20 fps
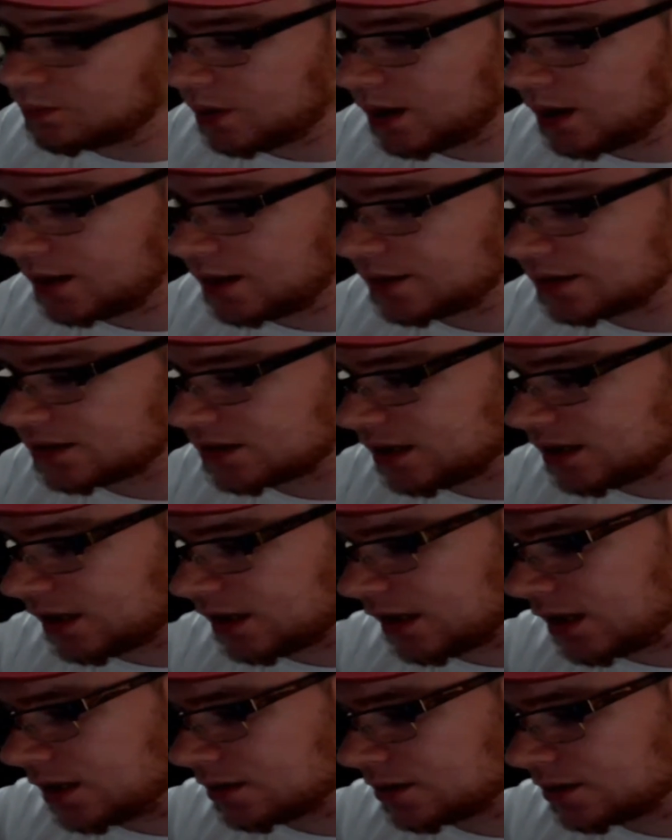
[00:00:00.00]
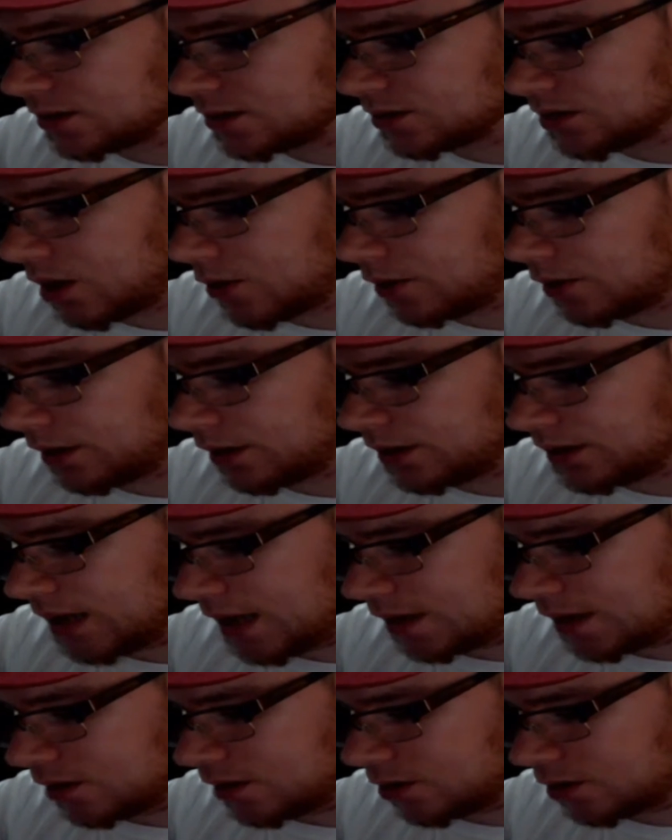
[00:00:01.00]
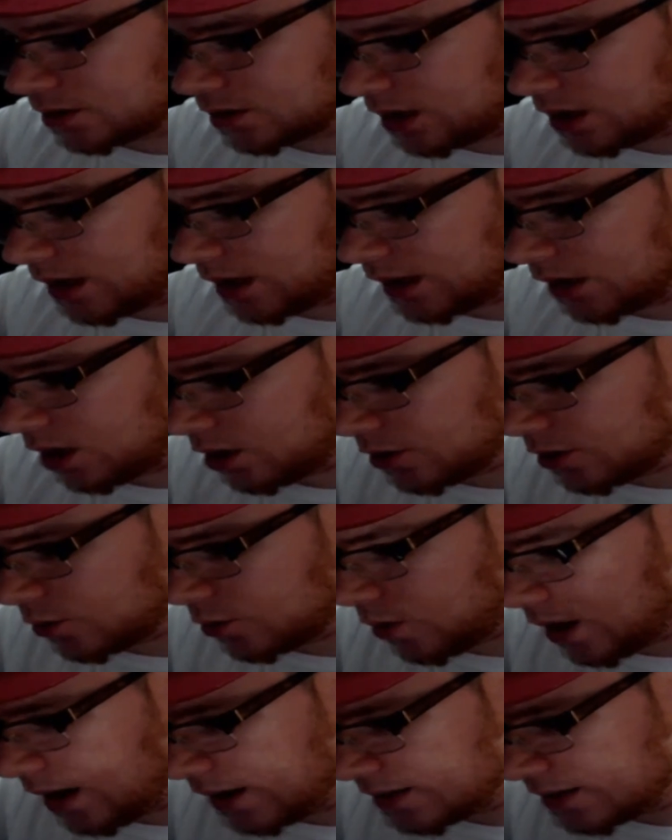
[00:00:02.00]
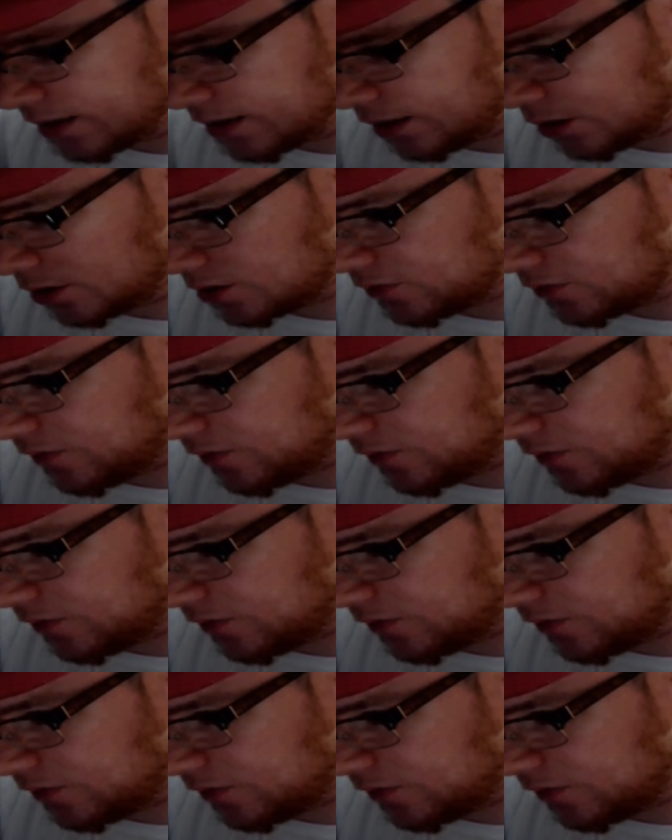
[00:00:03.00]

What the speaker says: But this thing is totally dead, it looks like. Otherwise, it looks